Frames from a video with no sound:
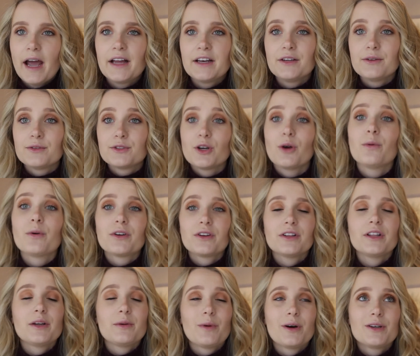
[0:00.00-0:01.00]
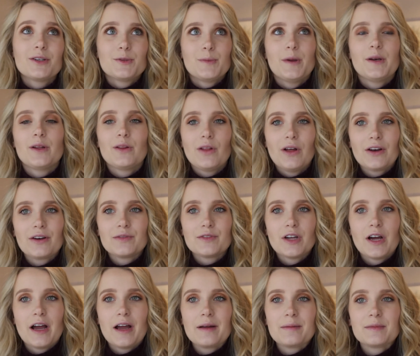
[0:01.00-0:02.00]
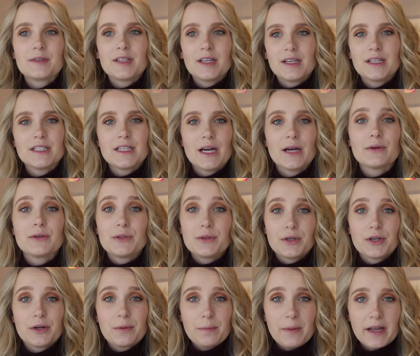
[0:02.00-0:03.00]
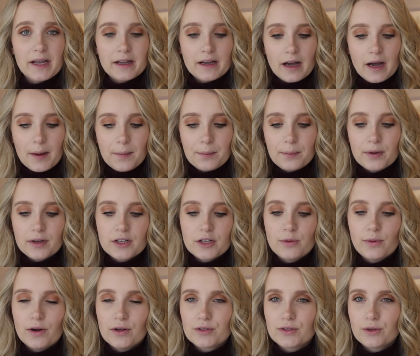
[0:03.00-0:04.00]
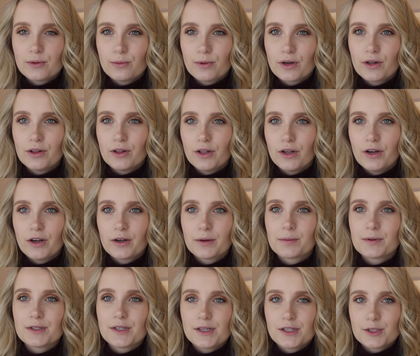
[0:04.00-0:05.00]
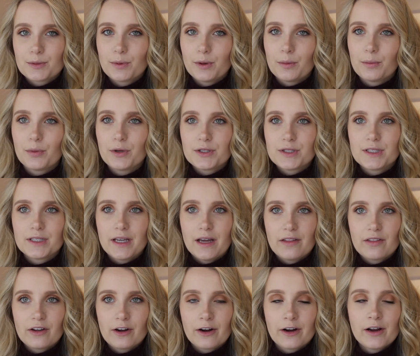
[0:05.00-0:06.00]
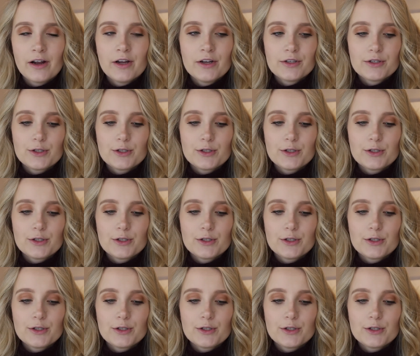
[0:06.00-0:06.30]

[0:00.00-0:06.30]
and you don't really want to spend a lot of time sitting down doing your makeup, but you also want to look presentable and put together.